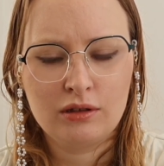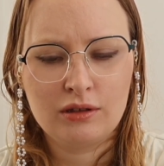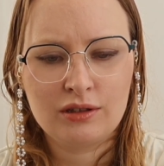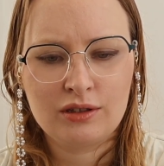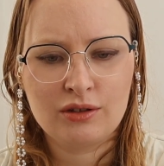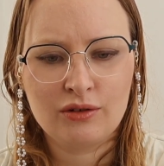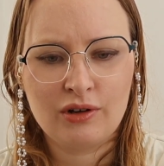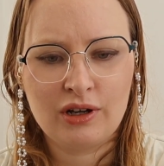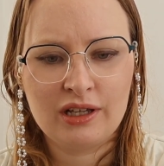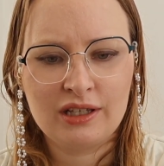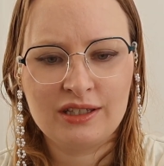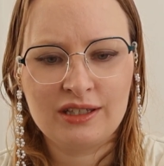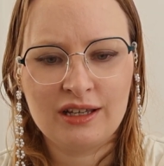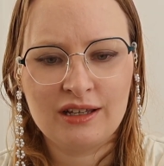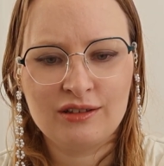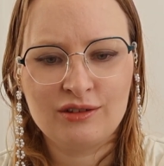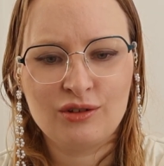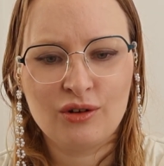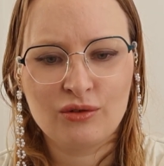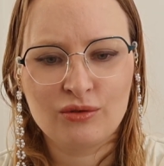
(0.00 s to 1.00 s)
So I
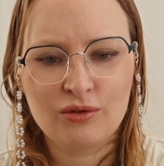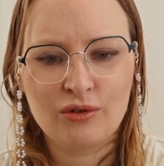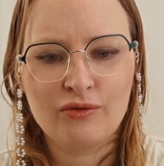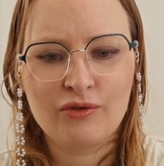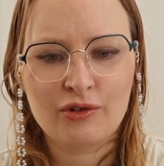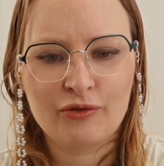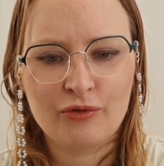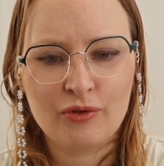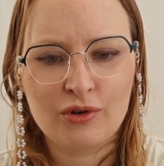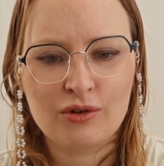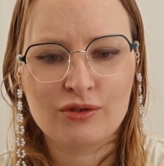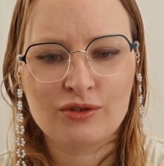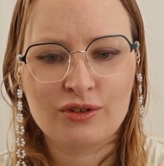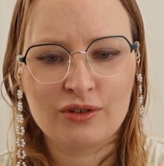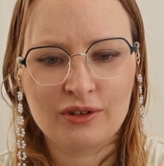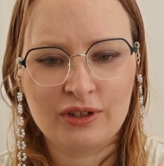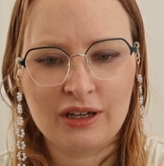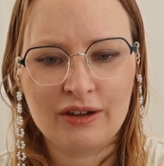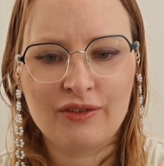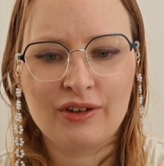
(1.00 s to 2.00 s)
said, don't over-focus
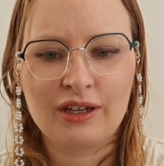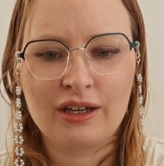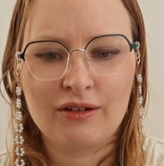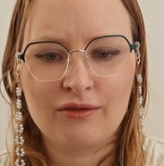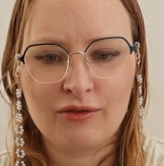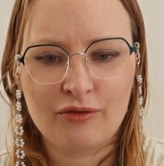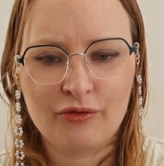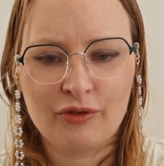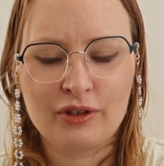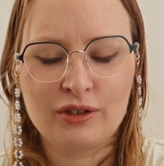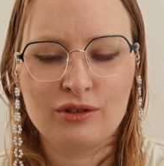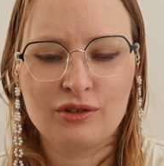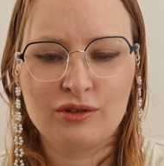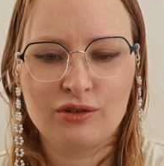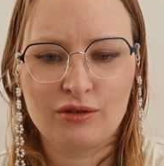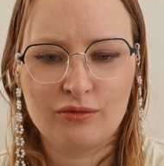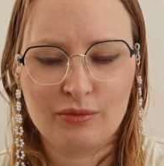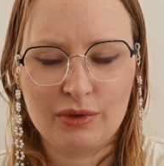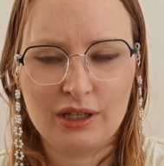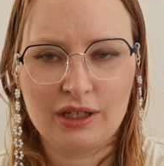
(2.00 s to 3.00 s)
on giving everything to
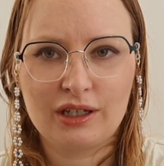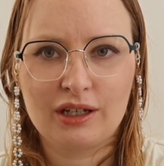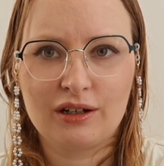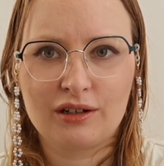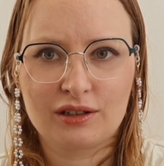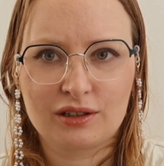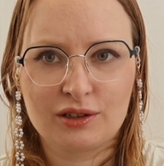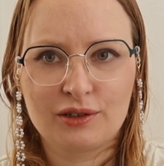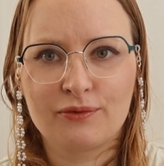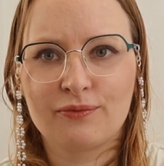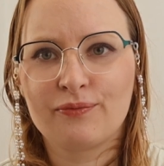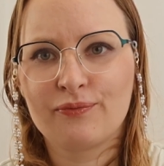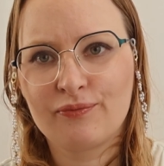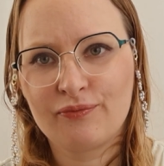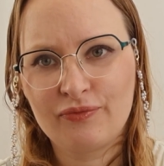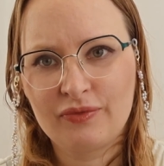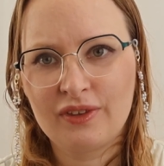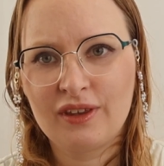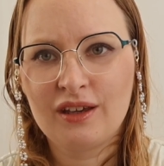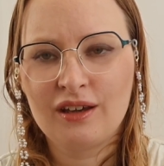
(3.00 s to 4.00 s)
your main character,
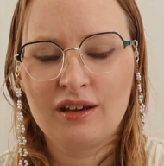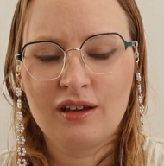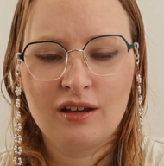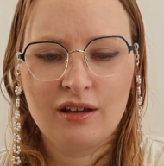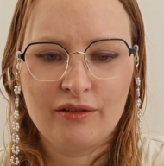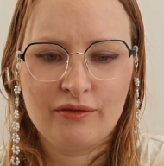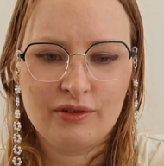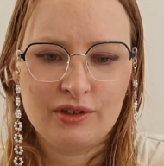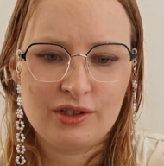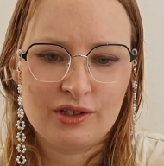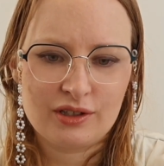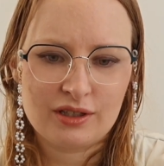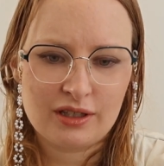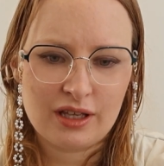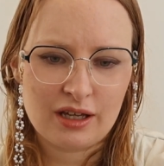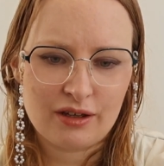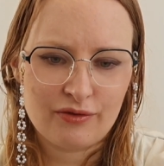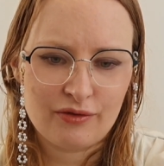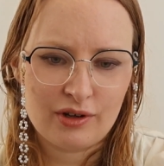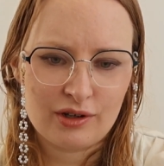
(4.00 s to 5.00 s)
which is
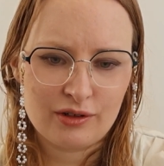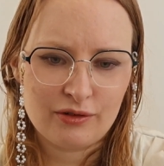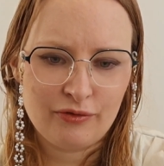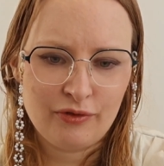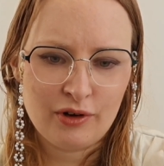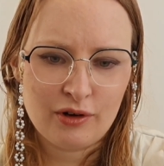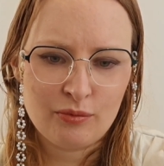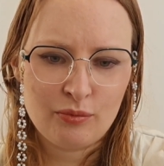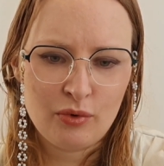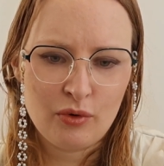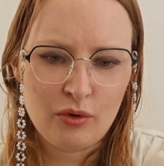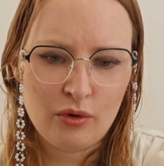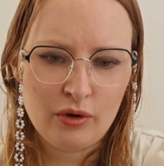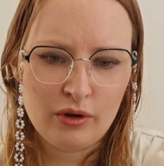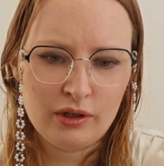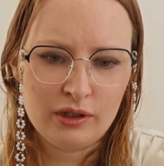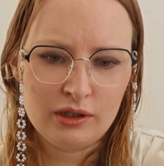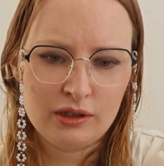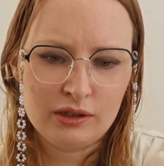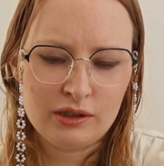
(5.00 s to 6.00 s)
like very fair
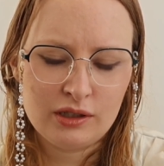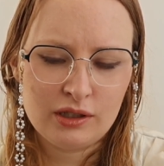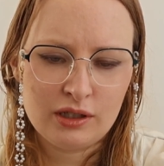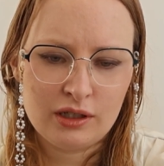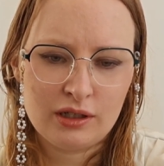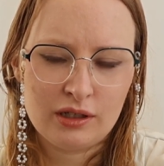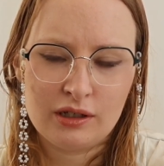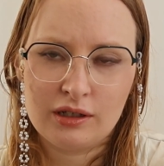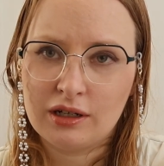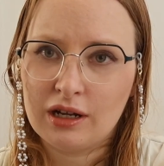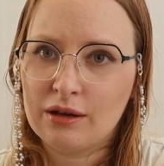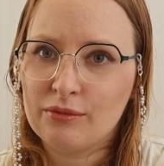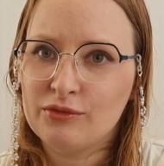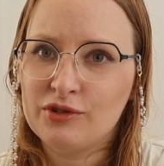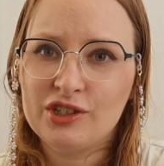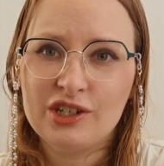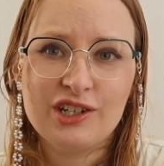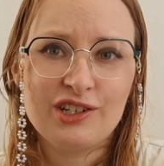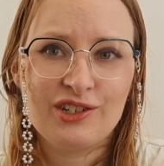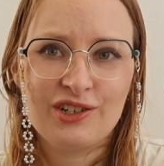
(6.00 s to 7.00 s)
point. And I'm
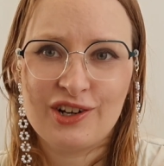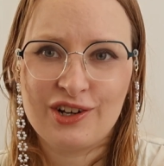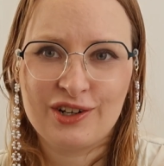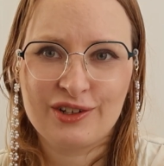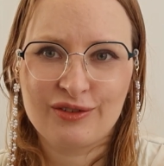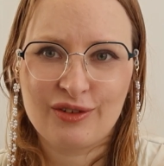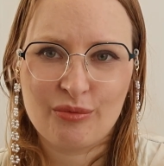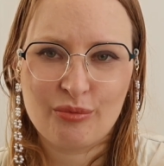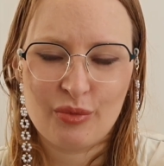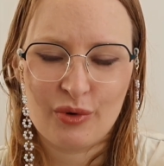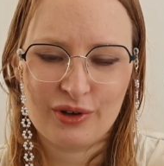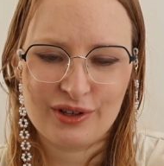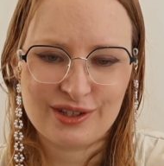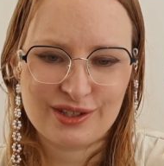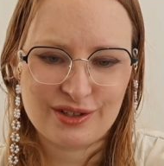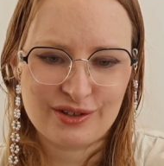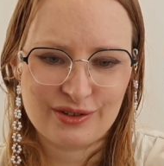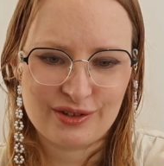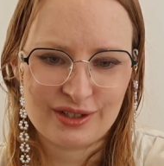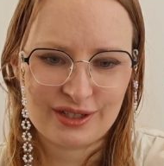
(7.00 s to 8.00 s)
just sharing the
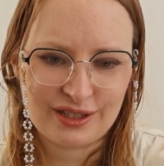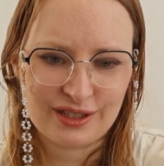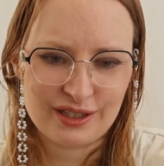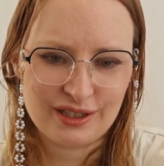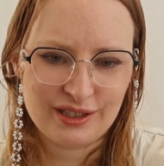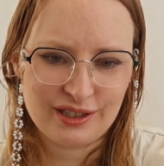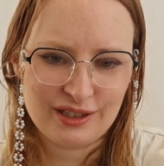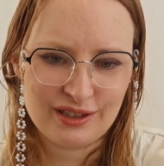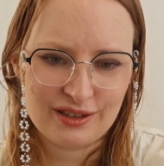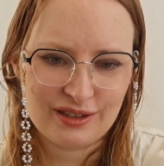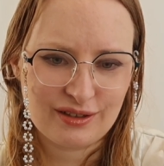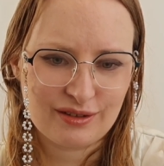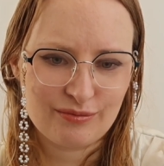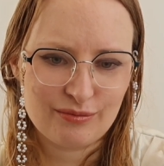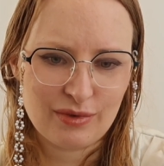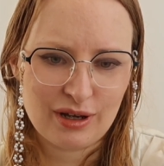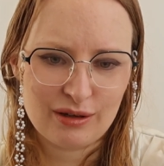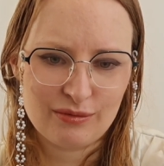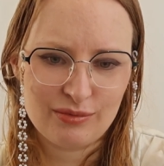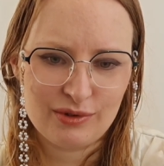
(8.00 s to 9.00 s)
points, honestly. It
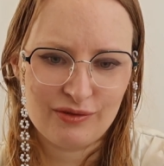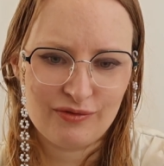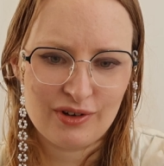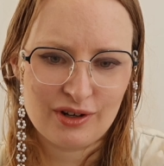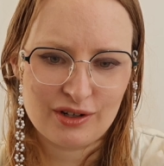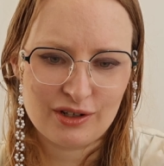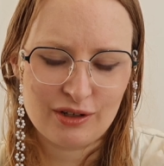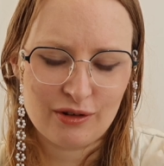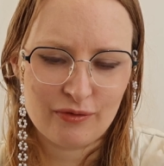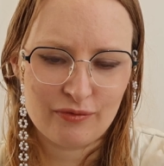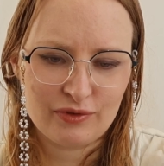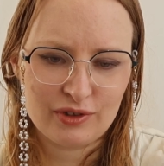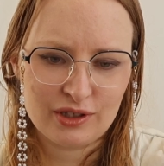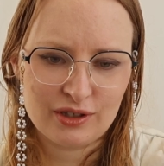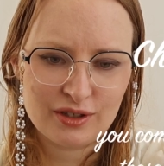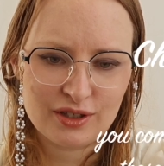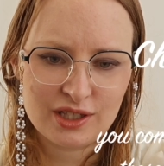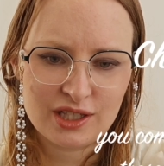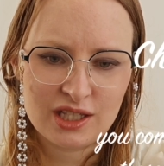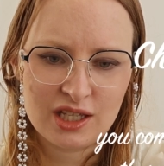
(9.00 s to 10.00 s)
might be very
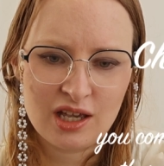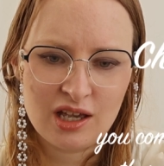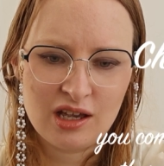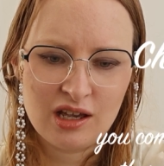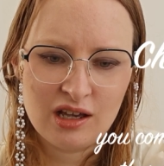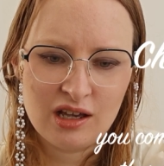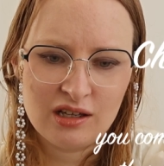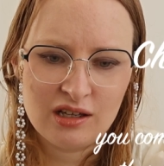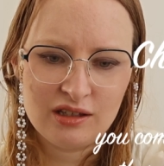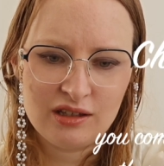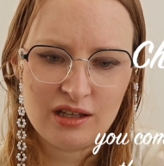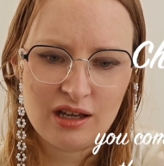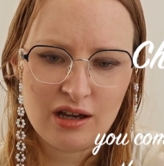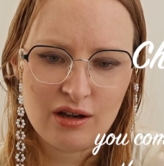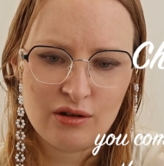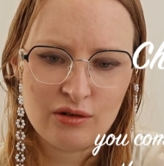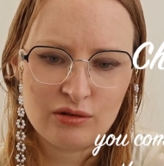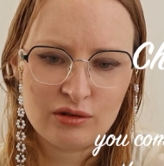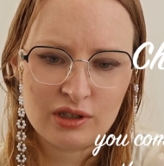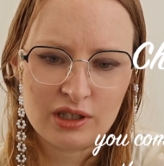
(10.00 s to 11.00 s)
obvious.
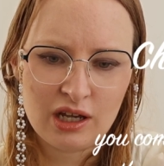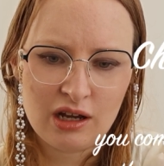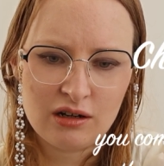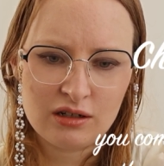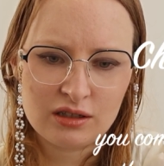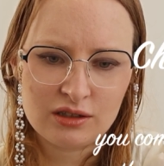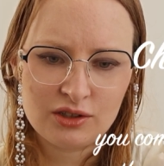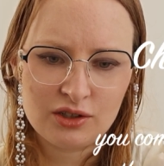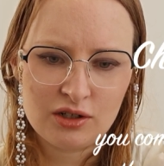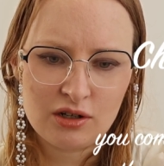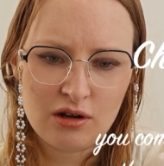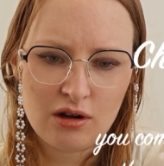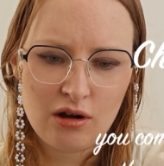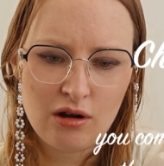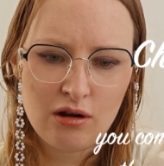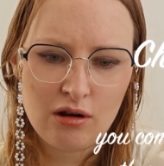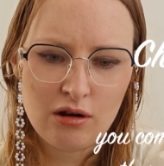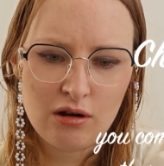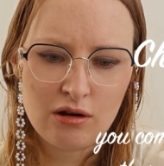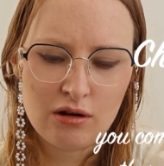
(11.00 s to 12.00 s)
Now, character
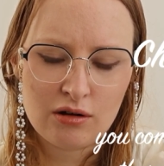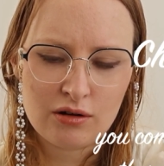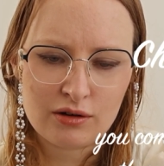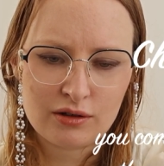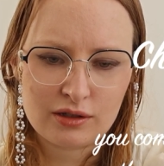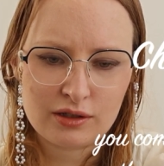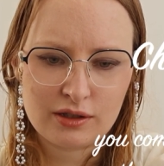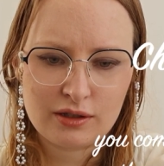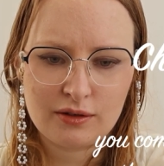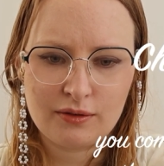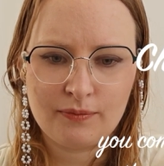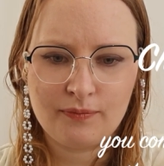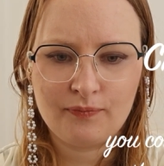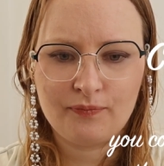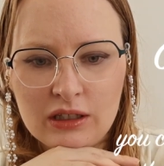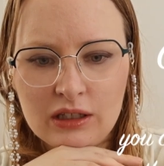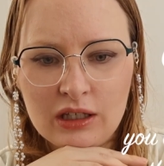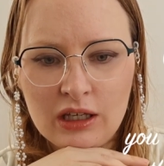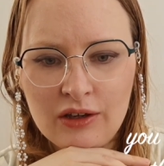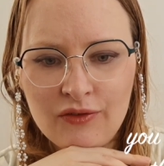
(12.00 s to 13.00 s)
arcs.
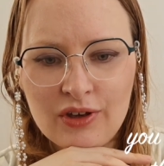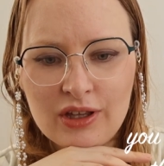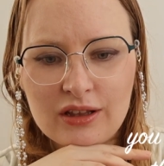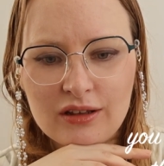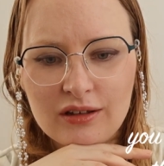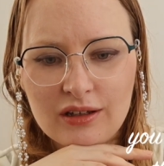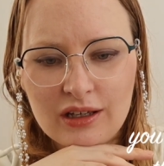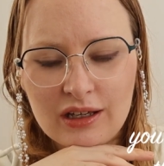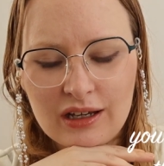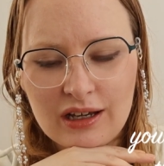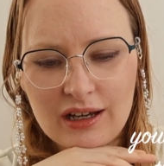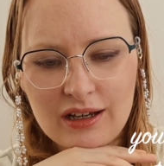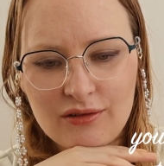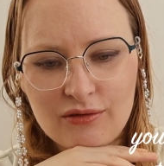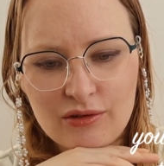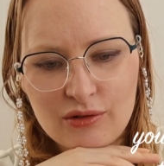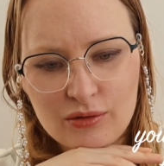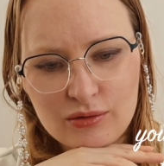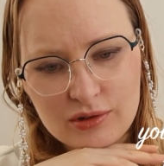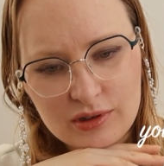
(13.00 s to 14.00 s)
I
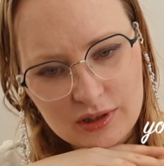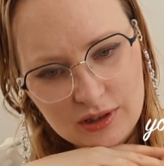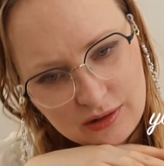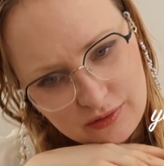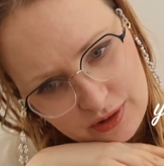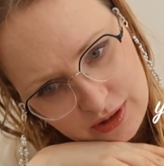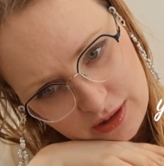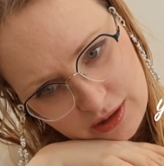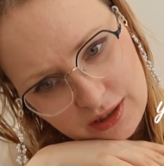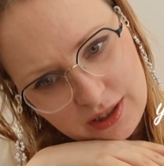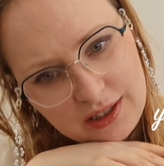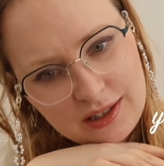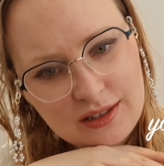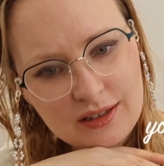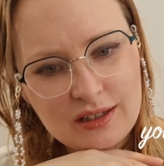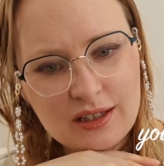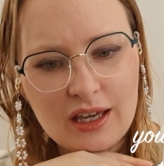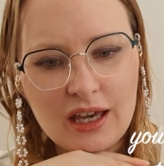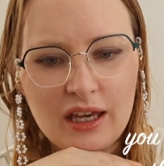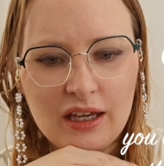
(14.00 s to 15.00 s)
wrote, give at
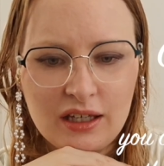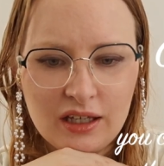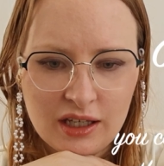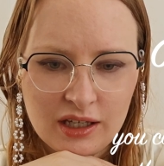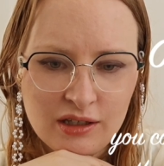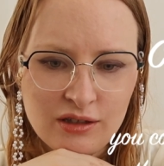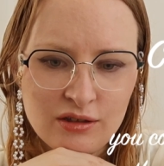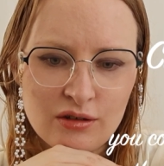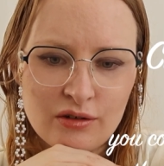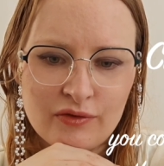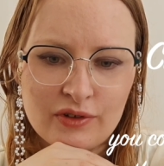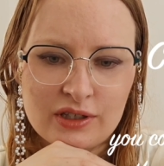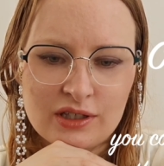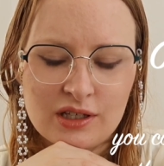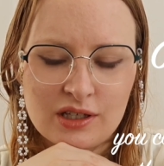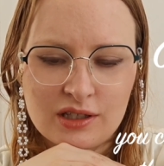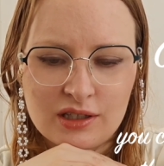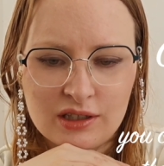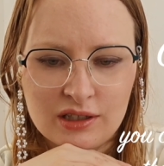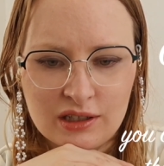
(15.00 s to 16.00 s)
least a hint of
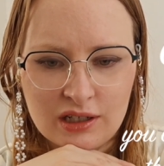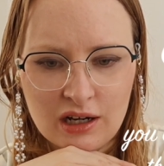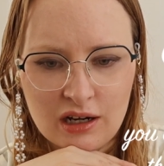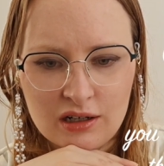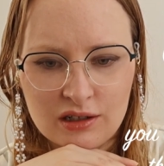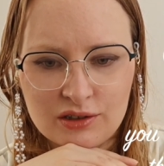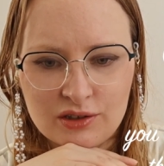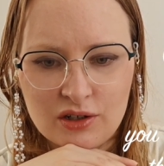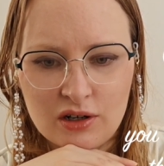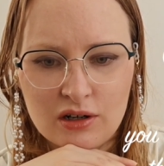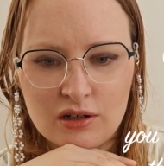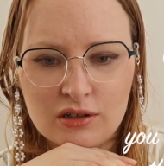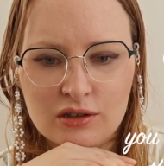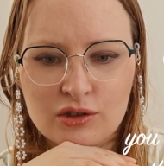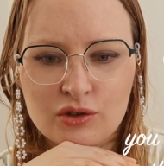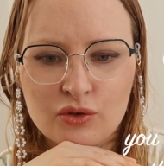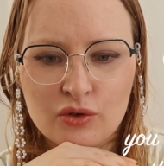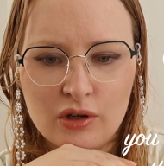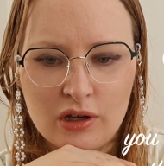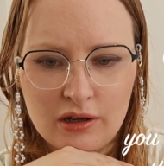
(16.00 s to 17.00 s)
existing character
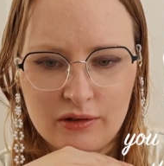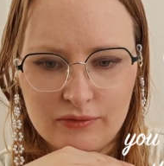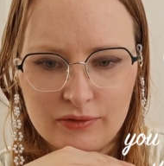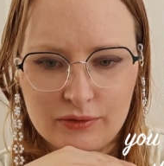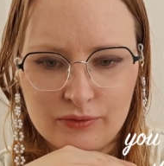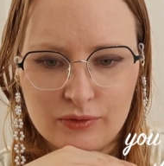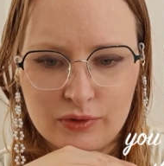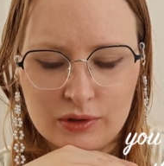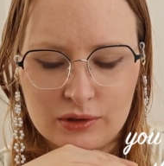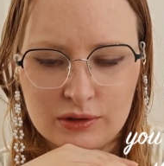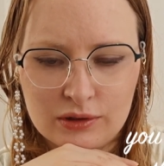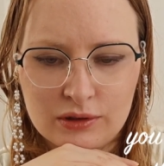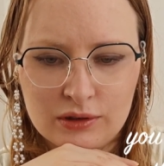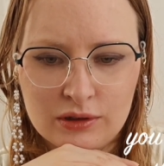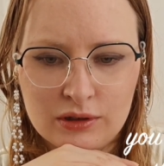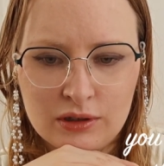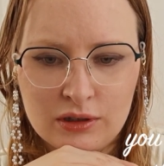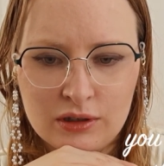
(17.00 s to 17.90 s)
arc to everyone.